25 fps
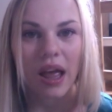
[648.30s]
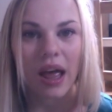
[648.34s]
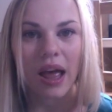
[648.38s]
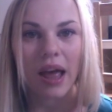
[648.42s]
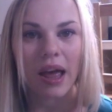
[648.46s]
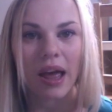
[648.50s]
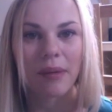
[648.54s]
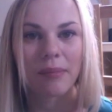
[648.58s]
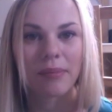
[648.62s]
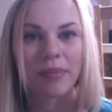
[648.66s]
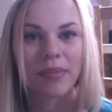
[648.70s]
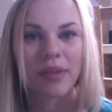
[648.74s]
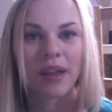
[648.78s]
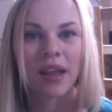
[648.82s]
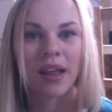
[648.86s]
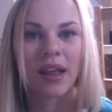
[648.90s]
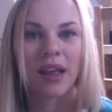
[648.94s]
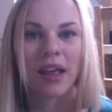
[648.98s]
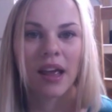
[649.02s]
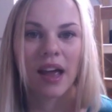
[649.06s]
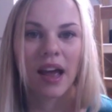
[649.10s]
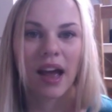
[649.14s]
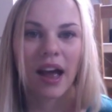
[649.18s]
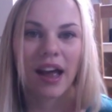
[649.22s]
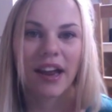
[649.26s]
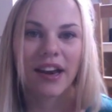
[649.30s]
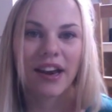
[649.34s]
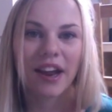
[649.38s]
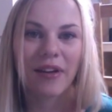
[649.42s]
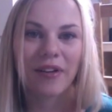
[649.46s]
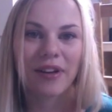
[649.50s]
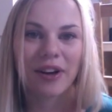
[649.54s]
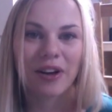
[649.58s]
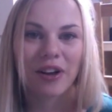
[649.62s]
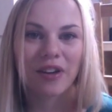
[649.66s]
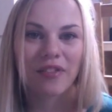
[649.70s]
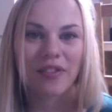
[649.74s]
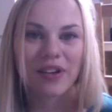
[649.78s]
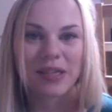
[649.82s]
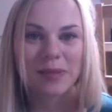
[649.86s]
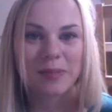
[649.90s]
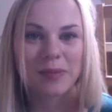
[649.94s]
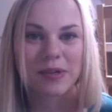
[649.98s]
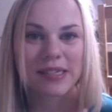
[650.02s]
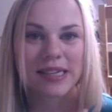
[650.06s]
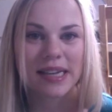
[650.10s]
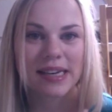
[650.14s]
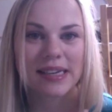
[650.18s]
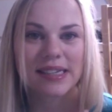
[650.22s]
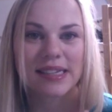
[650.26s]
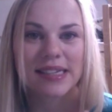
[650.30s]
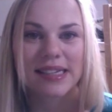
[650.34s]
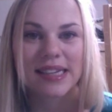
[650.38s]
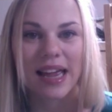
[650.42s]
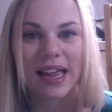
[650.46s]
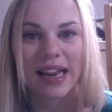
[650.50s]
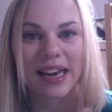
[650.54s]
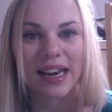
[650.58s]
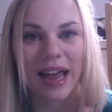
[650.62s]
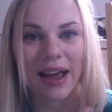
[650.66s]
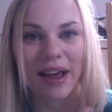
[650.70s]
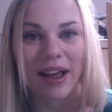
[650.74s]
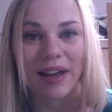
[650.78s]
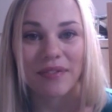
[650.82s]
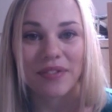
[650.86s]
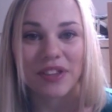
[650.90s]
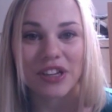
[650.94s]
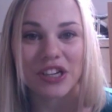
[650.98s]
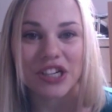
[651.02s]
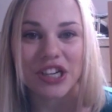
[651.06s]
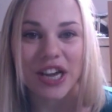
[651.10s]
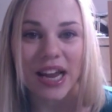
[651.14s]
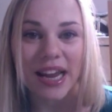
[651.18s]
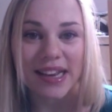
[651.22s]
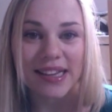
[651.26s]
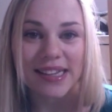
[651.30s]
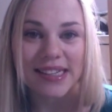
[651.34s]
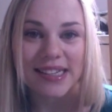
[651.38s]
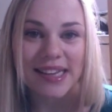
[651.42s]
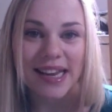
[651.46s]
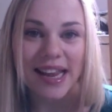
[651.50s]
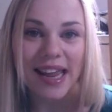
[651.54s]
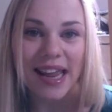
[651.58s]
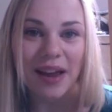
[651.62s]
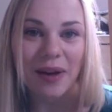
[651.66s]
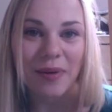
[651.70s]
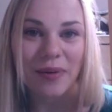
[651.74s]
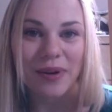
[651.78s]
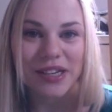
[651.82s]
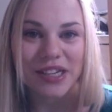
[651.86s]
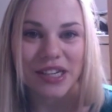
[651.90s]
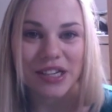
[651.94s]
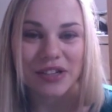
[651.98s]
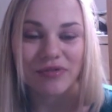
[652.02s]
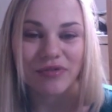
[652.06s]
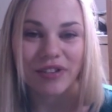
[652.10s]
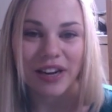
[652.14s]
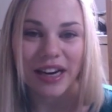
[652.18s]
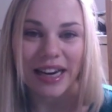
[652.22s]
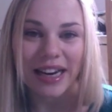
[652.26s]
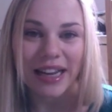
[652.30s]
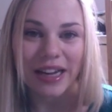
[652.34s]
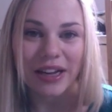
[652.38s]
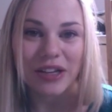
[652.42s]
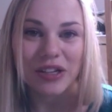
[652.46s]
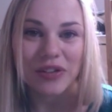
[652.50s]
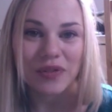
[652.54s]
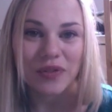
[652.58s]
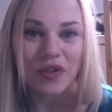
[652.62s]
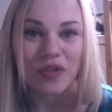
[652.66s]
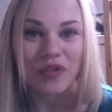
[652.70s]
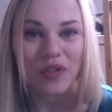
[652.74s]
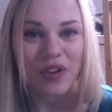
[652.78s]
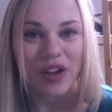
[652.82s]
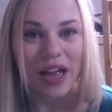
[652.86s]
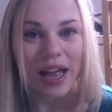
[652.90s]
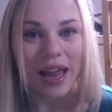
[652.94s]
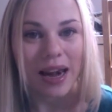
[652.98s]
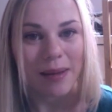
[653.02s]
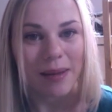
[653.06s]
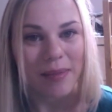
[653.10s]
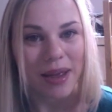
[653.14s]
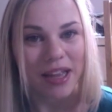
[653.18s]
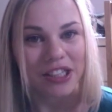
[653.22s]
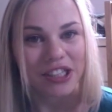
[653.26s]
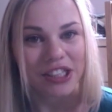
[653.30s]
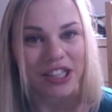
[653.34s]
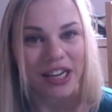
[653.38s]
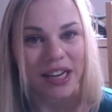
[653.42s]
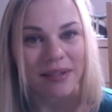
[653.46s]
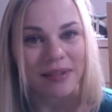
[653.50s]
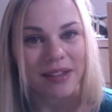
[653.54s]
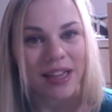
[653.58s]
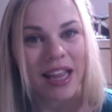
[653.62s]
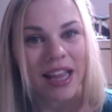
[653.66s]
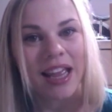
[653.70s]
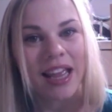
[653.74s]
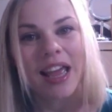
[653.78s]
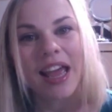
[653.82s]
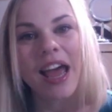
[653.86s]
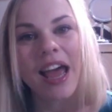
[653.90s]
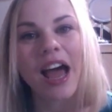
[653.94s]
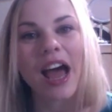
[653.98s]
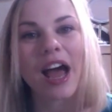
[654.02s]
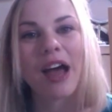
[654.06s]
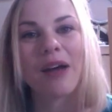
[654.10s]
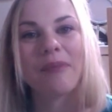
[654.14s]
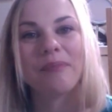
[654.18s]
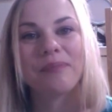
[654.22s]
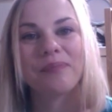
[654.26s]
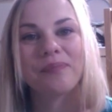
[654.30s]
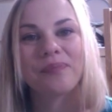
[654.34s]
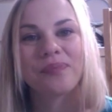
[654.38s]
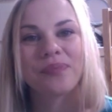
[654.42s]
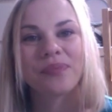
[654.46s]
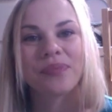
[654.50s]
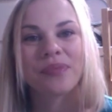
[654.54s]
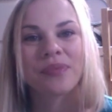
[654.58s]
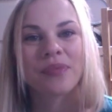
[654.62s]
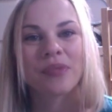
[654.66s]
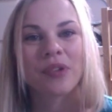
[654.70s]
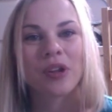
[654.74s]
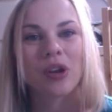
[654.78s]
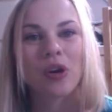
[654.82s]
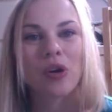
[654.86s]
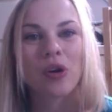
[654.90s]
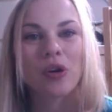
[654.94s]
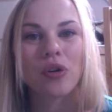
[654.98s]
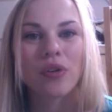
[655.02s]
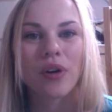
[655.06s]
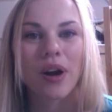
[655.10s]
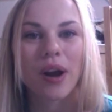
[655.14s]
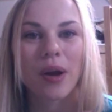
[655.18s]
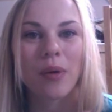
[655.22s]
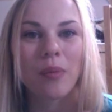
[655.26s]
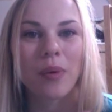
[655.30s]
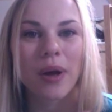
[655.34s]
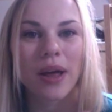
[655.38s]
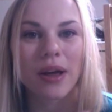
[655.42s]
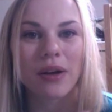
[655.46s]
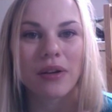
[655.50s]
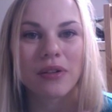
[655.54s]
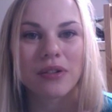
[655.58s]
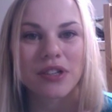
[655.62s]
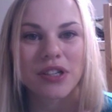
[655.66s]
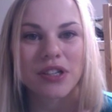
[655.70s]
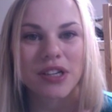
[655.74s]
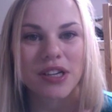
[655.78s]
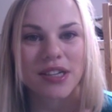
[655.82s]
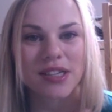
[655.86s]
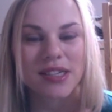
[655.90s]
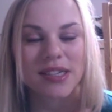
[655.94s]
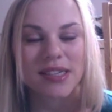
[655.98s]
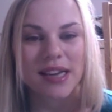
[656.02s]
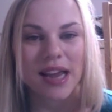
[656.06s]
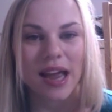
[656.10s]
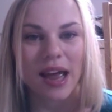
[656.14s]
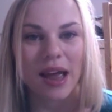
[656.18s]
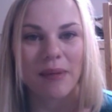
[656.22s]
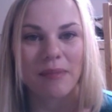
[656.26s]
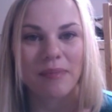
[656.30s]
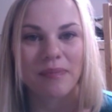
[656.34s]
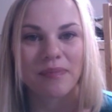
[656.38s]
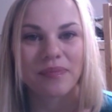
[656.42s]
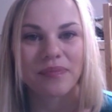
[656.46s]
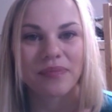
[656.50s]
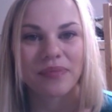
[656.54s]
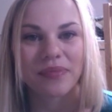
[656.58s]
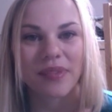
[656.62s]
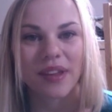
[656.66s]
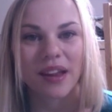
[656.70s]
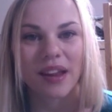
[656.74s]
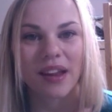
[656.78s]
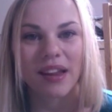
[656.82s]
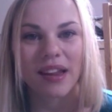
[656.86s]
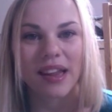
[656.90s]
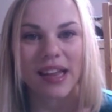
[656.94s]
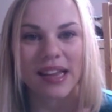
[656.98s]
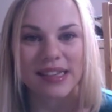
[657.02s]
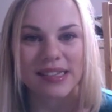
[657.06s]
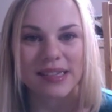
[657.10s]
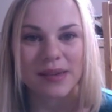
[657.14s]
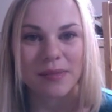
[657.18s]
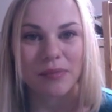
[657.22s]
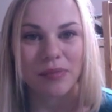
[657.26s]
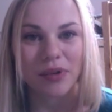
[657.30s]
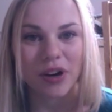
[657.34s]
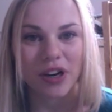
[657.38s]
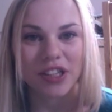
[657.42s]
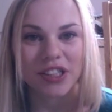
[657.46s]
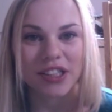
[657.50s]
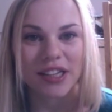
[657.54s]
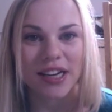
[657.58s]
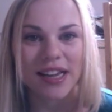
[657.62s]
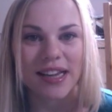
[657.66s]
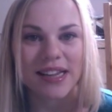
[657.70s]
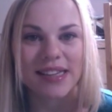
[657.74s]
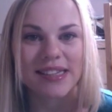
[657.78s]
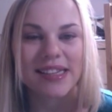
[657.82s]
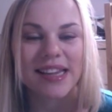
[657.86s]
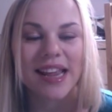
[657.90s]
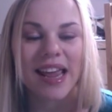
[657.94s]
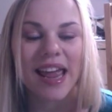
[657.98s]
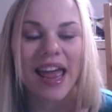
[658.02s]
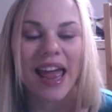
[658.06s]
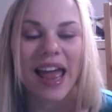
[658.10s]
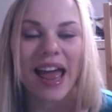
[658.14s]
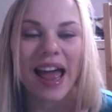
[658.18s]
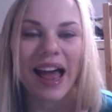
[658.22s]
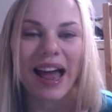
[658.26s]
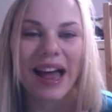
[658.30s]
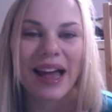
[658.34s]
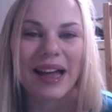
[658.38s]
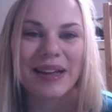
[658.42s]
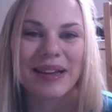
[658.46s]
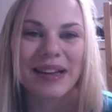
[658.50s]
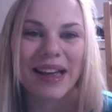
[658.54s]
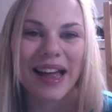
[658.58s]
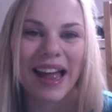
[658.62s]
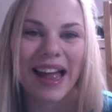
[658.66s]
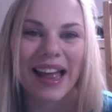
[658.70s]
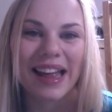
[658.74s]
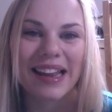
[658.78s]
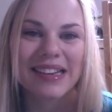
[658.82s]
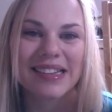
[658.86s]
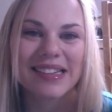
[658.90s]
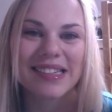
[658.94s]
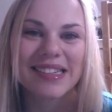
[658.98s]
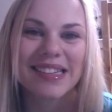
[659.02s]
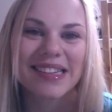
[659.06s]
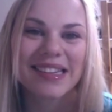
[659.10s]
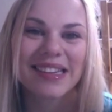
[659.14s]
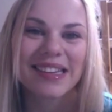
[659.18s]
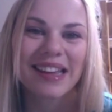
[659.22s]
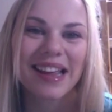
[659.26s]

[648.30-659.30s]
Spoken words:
I know a lot of us presenters now have the shade stick, which is really useful for colour matching, or I will just get some brushes and